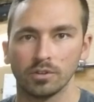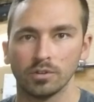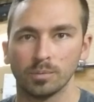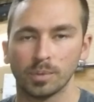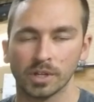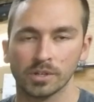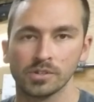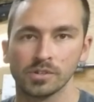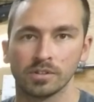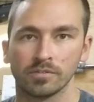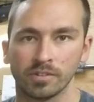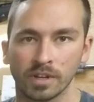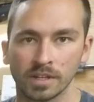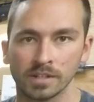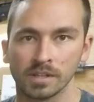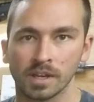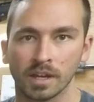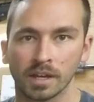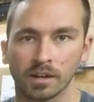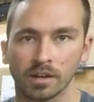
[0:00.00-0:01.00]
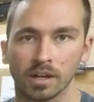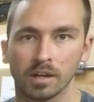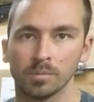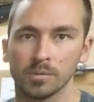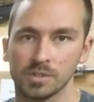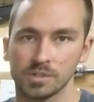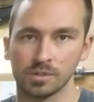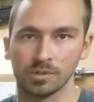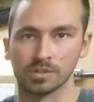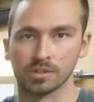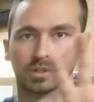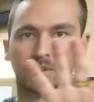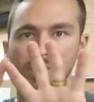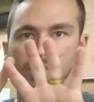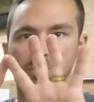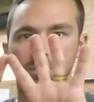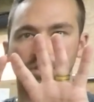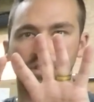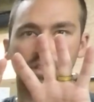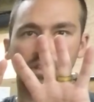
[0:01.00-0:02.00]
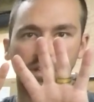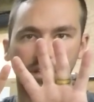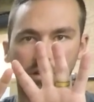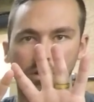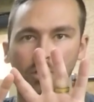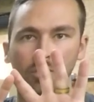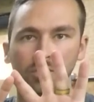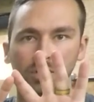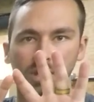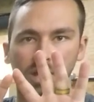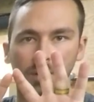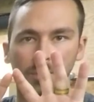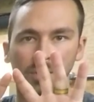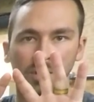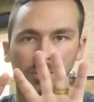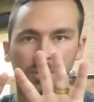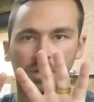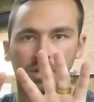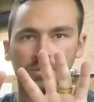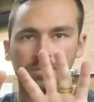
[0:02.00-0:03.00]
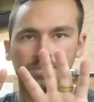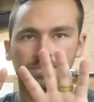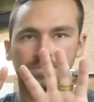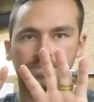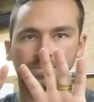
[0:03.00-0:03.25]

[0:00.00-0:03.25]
you pictured a Venn diagram, the two circles with a little overlap in the middle,